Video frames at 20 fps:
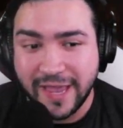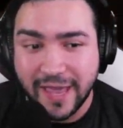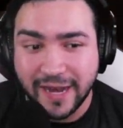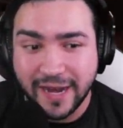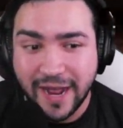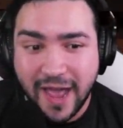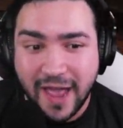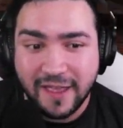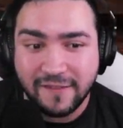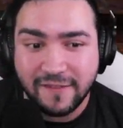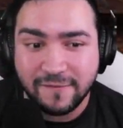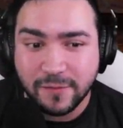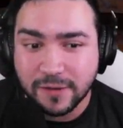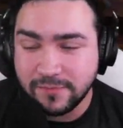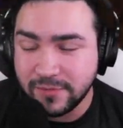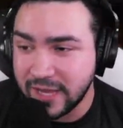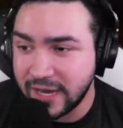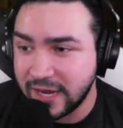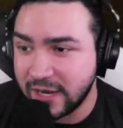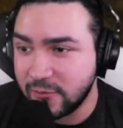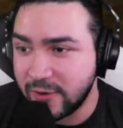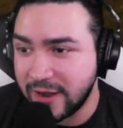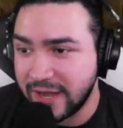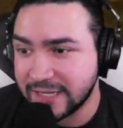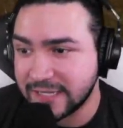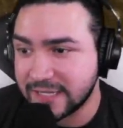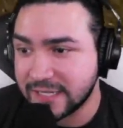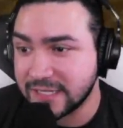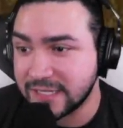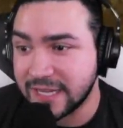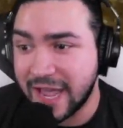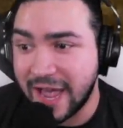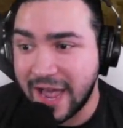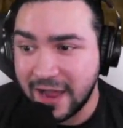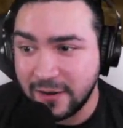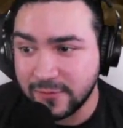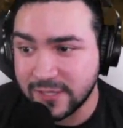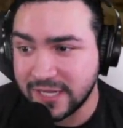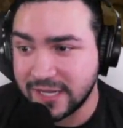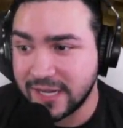And I've been playing Quake since I
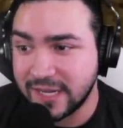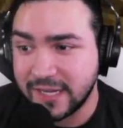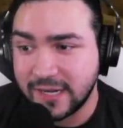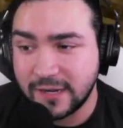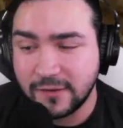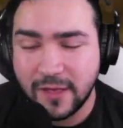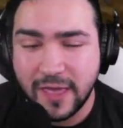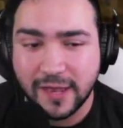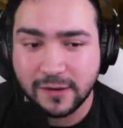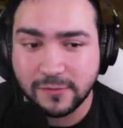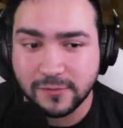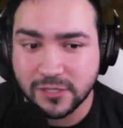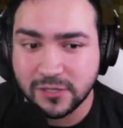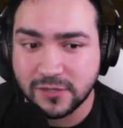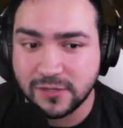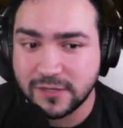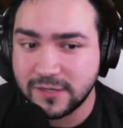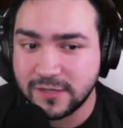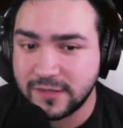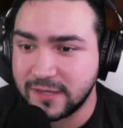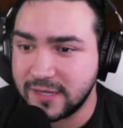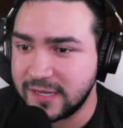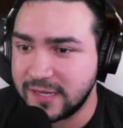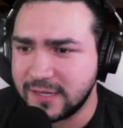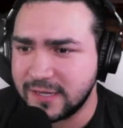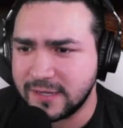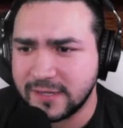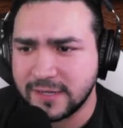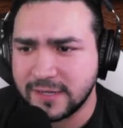was a kid, and it was on the